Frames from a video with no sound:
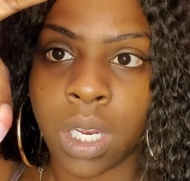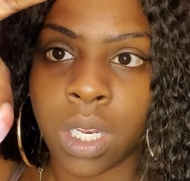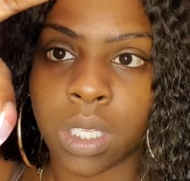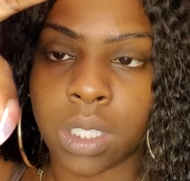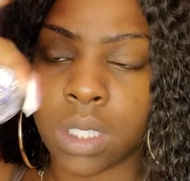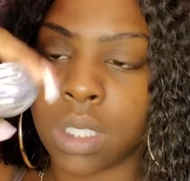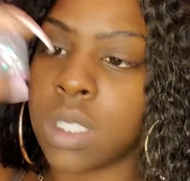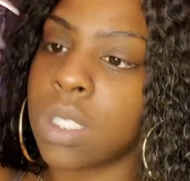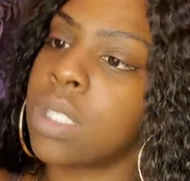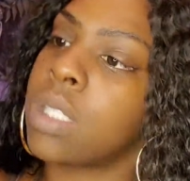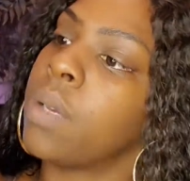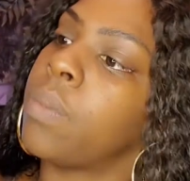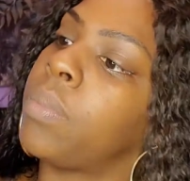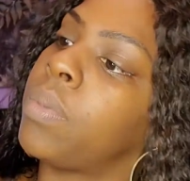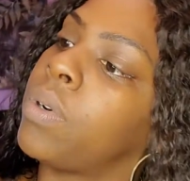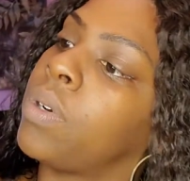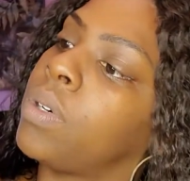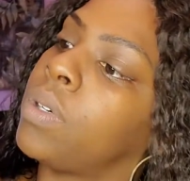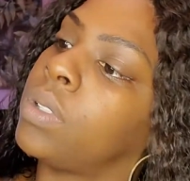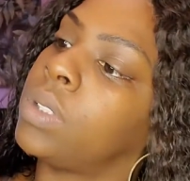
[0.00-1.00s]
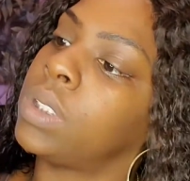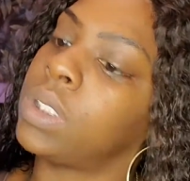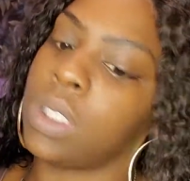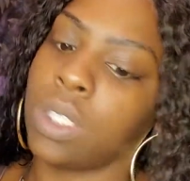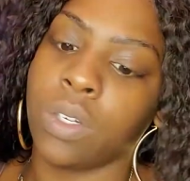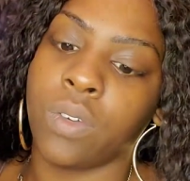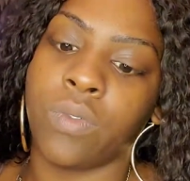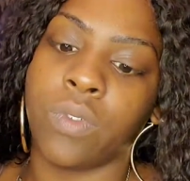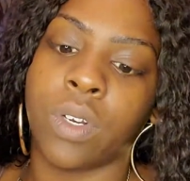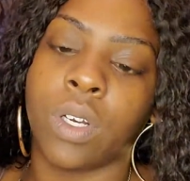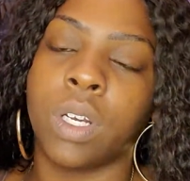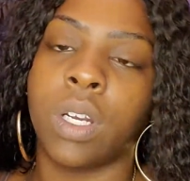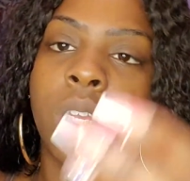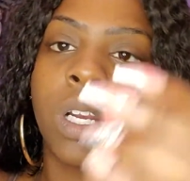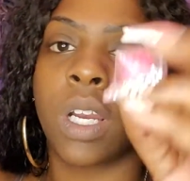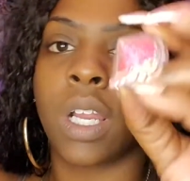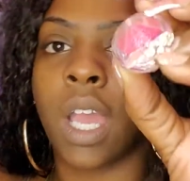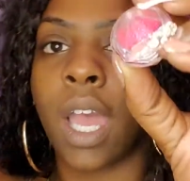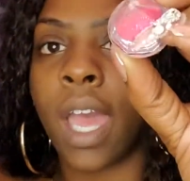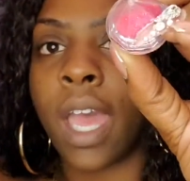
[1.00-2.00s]
It's a simple silver. I
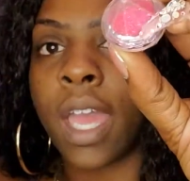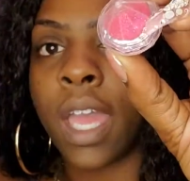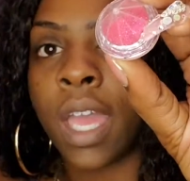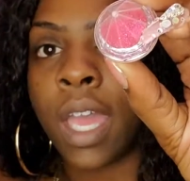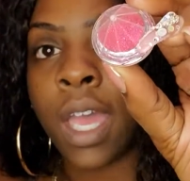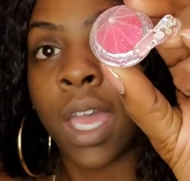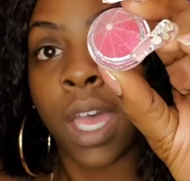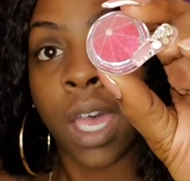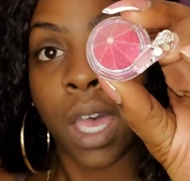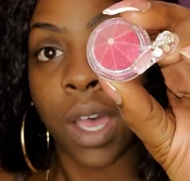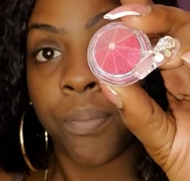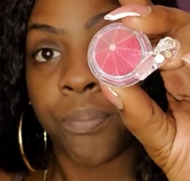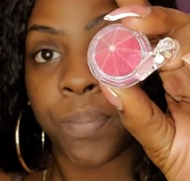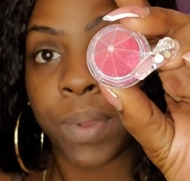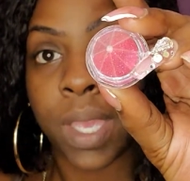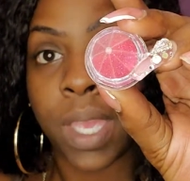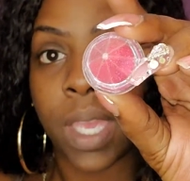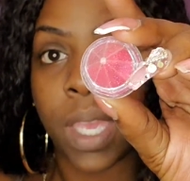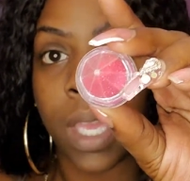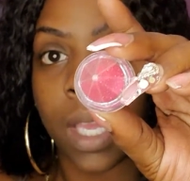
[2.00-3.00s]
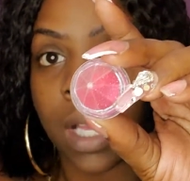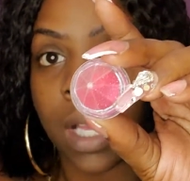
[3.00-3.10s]
got a pink